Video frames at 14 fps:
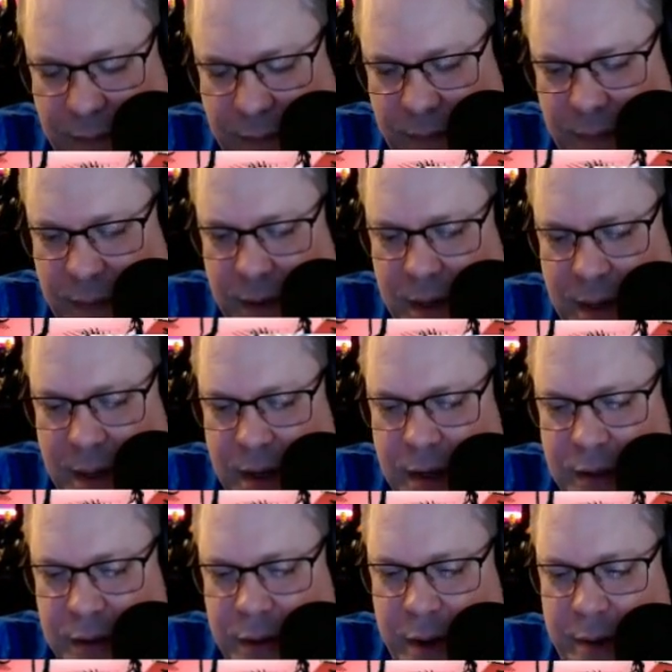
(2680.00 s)
Yeah.
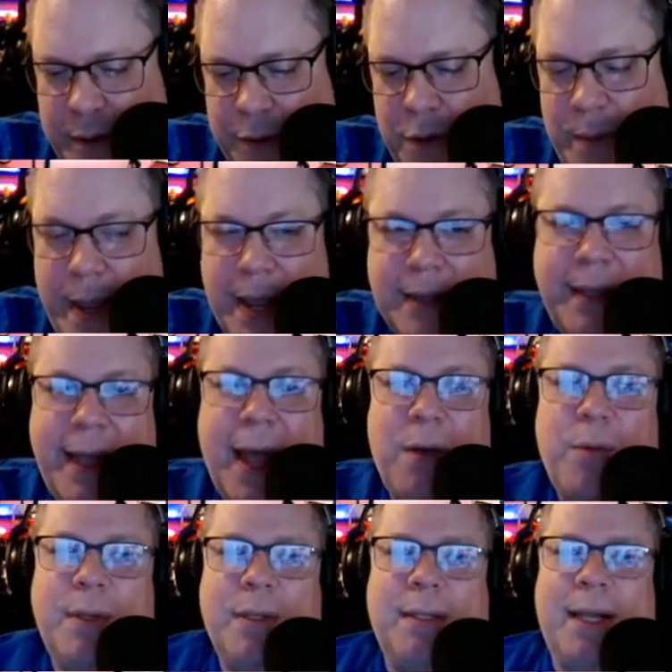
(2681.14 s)
So I would assume yes, that
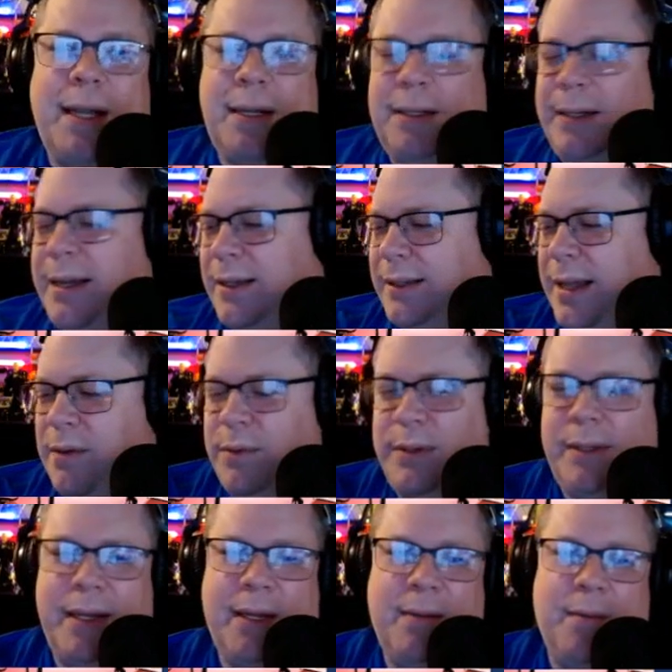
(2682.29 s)
was uh yes, that
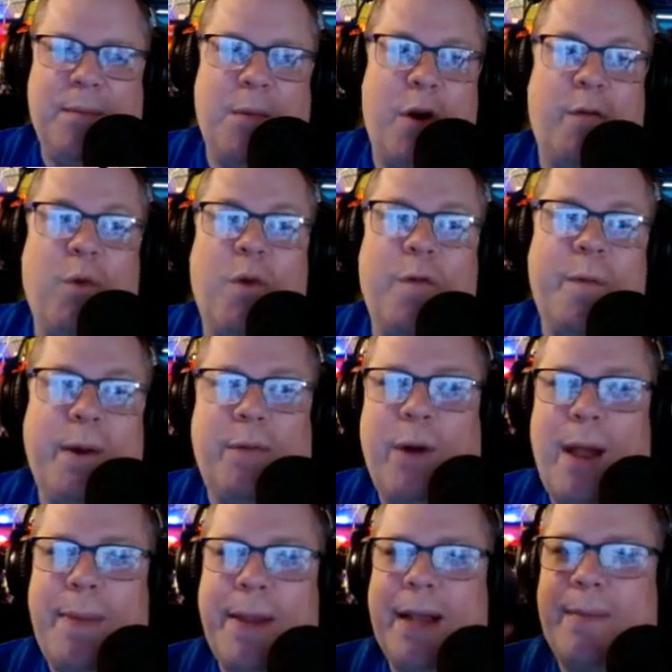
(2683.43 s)
was uh Marv Wolfman
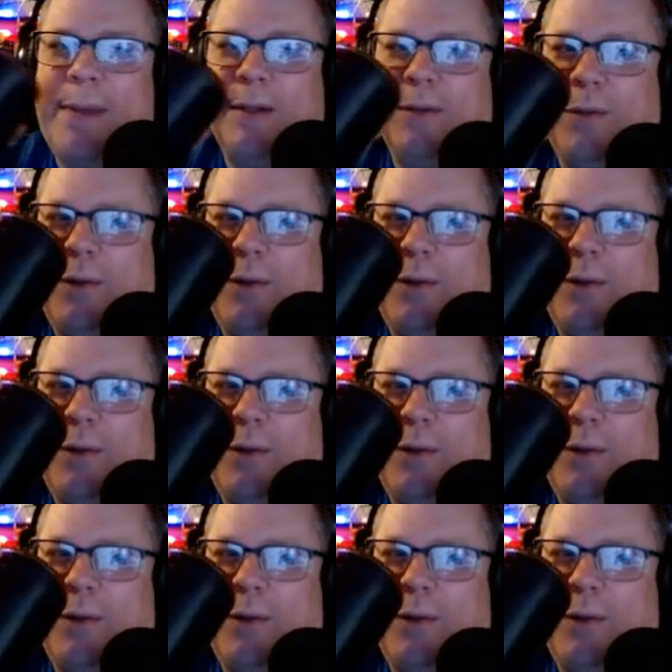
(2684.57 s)
wrapping up his